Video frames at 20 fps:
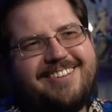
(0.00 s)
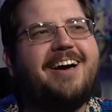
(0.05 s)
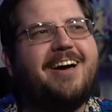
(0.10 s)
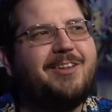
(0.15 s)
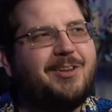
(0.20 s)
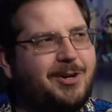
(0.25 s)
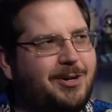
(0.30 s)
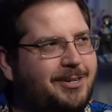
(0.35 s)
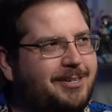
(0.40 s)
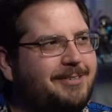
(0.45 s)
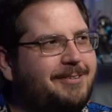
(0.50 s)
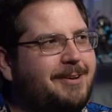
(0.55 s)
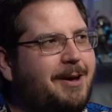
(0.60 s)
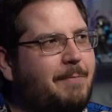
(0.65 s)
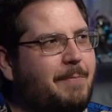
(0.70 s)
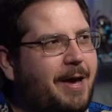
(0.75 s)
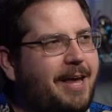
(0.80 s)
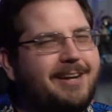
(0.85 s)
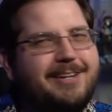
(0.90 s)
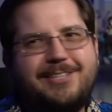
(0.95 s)
Alert,
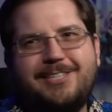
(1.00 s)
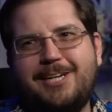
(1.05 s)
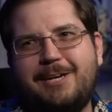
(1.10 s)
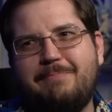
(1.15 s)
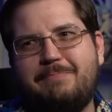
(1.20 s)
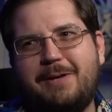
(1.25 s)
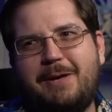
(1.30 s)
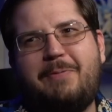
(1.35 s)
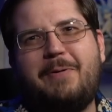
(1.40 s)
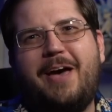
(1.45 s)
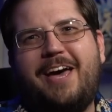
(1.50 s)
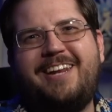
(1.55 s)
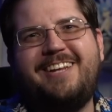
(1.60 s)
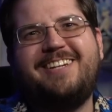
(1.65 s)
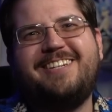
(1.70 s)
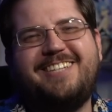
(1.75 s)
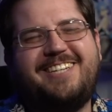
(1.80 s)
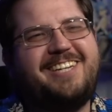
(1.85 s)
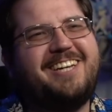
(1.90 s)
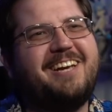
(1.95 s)
abandon ship,
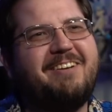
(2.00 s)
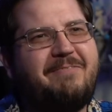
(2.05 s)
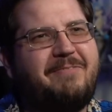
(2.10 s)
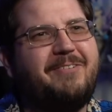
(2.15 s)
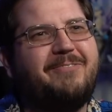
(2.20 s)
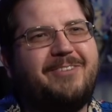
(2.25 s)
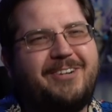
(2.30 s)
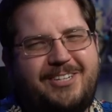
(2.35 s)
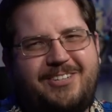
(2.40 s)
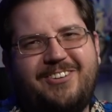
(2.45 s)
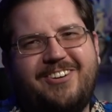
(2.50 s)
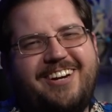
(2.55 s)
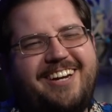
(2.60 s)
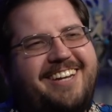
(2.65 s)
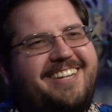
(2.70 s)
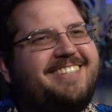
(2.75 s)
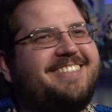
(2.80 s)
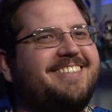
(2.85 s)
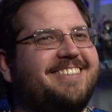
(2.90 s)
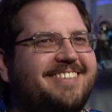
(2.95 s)

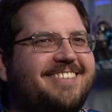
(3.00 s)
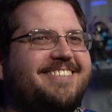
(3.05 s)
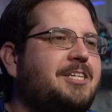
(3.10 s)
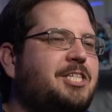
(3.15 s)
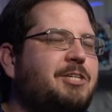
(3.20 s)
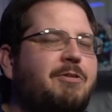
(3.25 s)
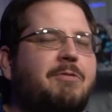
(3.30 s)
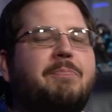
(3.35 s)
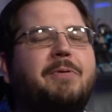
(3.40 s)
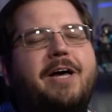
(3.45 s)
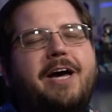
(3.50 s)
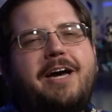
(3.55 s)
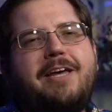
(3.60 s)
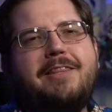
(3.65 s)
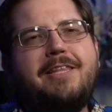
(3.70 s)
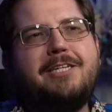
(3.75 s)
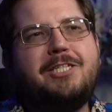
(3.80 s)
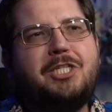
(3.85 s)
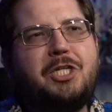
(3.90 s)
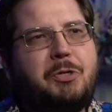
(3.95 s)
retreat. She
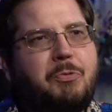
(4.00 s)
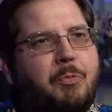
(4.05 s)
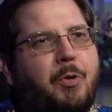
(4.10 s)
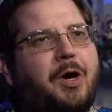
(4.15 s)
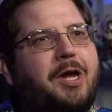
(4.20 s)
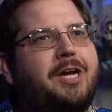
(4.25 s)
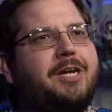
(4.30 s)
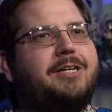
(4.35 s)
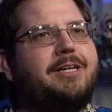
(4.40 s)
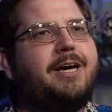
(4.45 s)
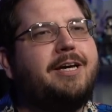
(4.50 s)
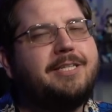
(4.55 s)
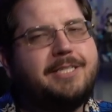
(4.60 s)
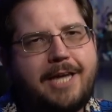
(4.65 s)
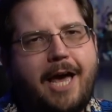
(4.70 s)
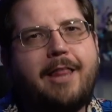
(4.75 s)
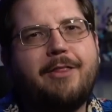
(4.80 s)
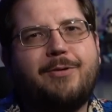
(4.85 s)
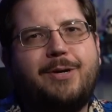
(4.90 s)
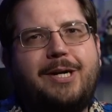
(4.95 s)
replied that she wanted a
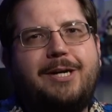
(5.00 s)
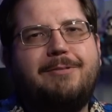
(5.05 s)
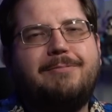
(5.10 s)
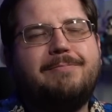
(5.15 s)
salary.